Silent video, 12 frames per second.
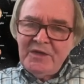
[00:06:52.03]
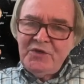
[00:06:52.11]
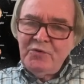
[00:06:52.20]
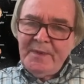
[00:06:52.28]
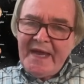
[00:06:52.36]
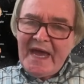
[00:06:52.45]

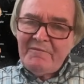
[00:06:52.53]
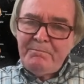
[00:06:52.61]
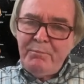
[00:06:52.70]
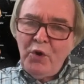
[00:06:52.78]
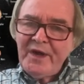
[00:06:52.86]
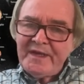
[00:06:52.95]
you may have
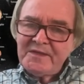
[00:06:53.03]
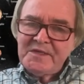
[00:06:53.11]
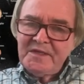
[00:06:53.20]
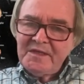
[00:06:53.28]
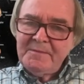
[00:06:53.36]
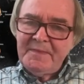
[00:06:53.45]
points
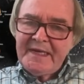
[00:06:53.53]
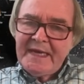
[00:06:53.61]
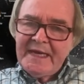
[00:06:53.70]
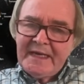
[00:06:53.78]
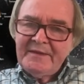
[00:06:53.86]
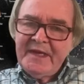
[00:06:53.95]
at the
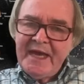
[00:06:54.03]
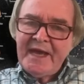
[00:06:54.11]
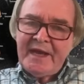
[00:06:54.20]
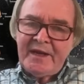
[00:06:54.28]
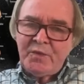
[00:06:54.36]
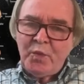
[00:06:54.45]
beginning and the
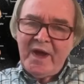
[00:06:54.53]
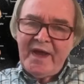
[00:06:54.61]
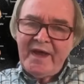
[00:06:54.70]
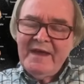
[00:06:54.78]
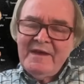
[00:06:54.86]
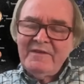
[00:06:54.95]
end
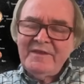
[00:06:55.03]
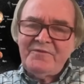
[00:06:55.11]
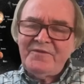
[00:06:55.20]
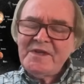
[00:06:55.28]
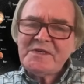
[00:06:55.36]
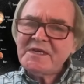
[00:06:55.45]
where the
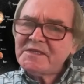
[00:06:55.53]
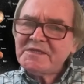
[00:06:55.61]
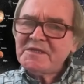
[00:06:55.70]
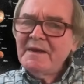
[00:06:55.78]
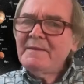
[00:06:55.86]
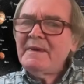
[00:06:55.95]

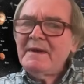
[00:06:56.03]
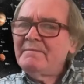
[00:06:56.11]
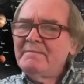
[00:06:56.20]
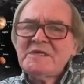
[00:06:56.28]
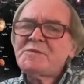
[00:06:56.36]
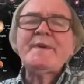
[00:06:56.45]
physics
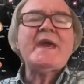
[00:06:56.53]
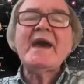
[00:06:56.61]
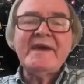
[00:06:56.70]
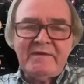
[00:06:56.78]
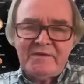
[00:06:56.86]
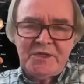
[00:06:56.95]

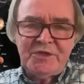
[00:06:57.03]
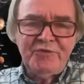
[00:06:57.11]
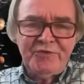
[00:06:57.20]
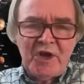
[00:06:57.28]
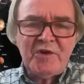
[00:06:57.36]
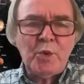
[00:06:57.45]
misbehaves and you
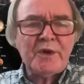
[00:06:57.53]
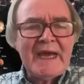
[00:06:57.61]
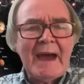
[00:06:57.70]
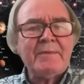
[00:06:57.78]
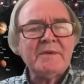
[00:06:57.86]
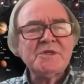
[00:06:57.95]
don't know what
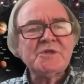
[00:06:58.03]
happens.